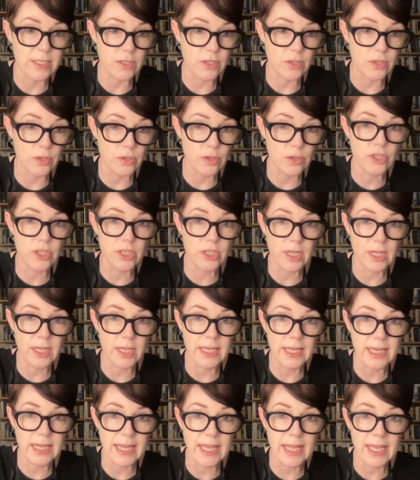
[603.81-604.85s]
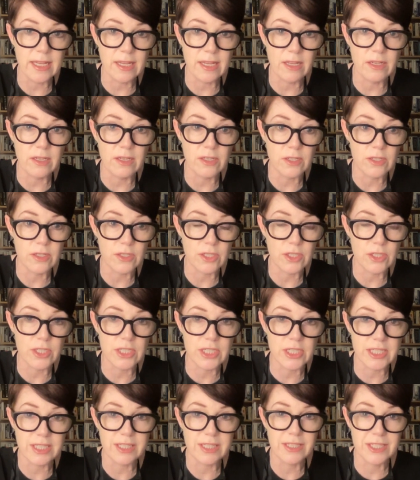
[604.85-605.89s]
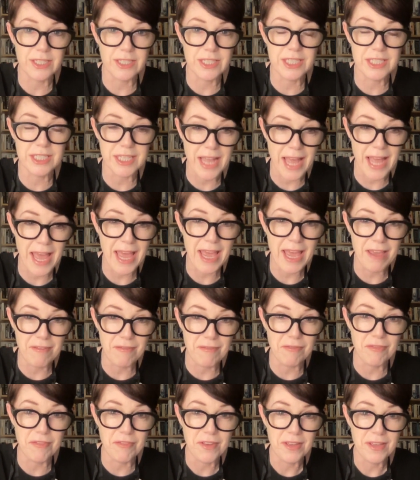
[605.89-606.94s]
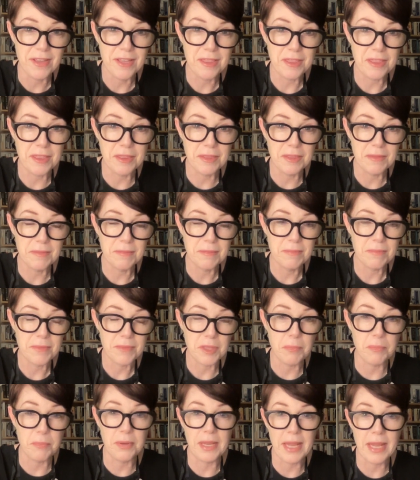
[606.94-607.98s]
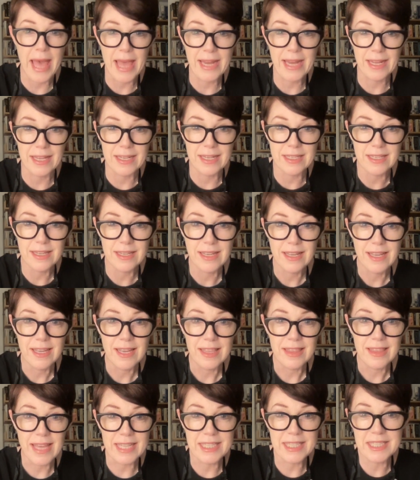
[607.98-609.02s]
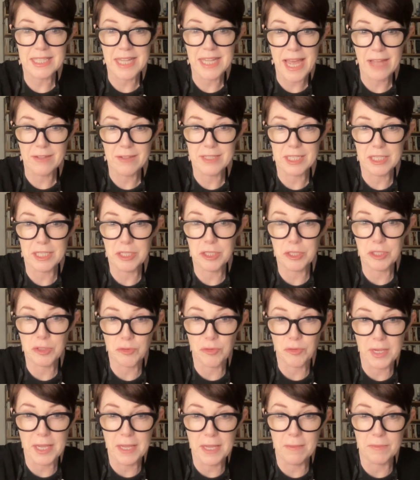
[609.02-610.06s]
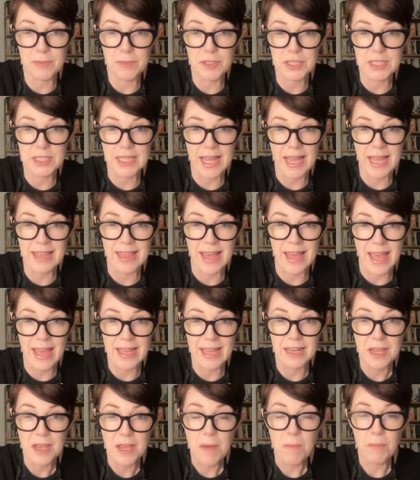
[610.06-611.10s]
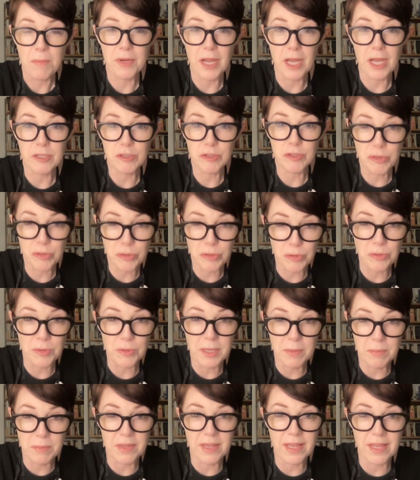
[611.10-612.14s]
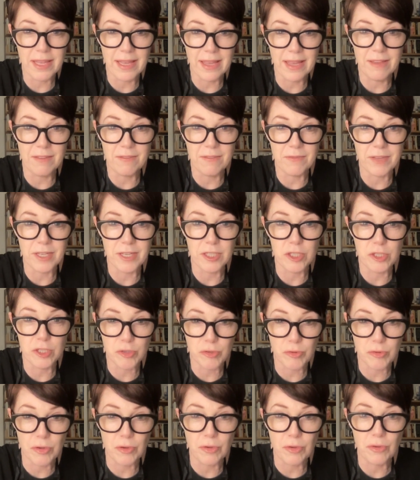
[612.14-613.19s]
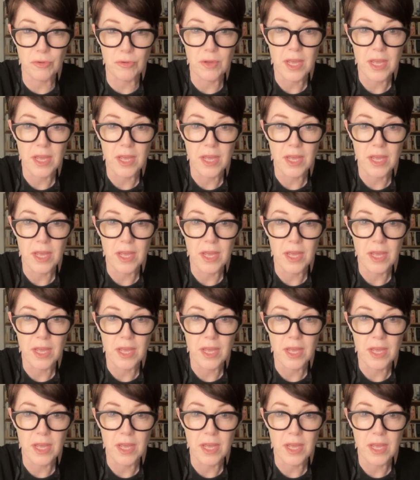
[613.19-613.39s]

urgently needed to save the planet. That sounds extreme to say that, but I truly believe it's true.